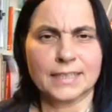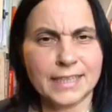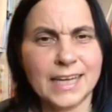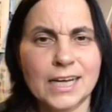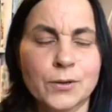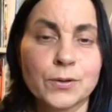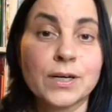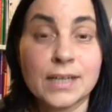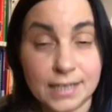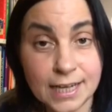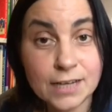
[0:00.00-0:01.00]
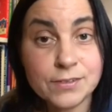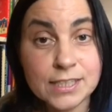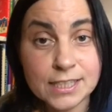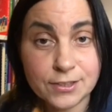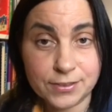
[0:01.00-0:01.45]
Now, have a
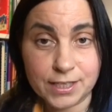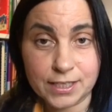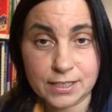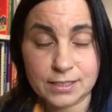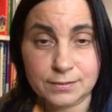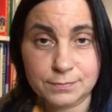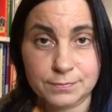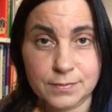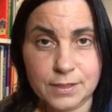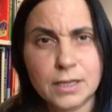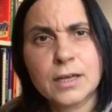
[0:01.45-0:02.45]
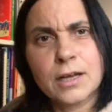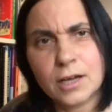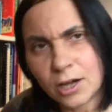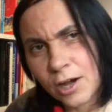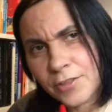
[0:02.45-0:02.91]
little think.
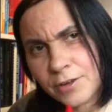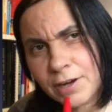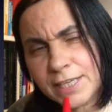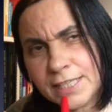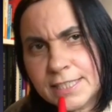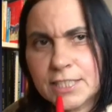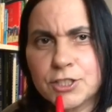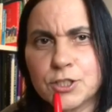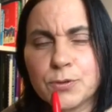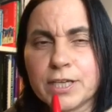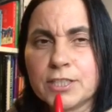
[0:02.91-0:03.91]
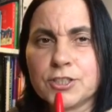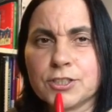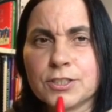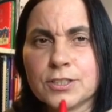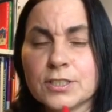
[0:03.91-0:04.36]
Are there any
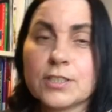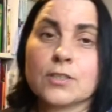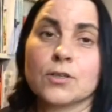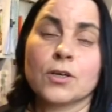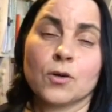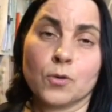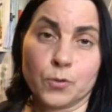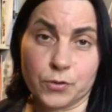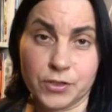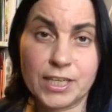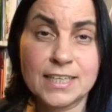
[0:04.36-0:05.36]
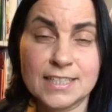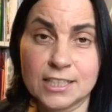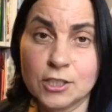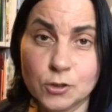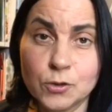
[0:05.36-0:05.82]
situations or things
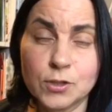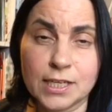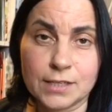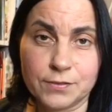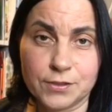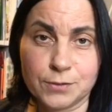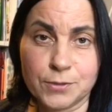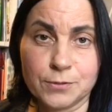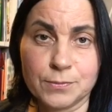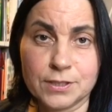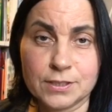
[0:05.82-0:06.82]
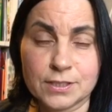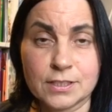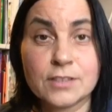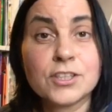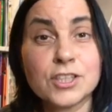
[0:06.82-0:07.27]
in your life at the moment
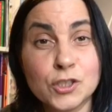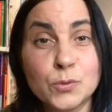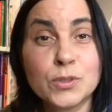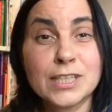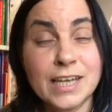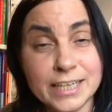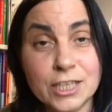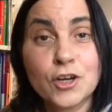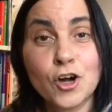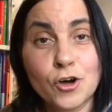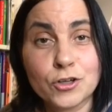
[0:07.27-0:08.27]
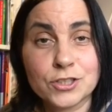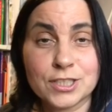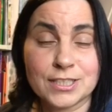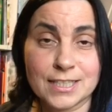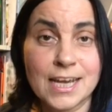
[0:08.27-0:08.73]
that you would like God
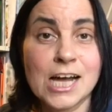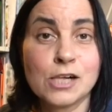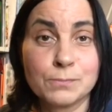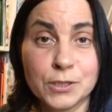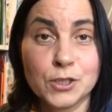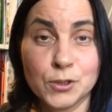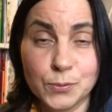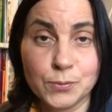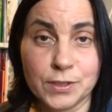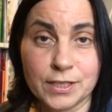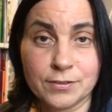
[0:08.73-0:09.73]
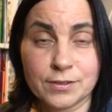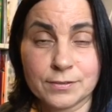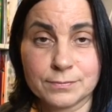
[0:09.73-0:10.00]
to help you with?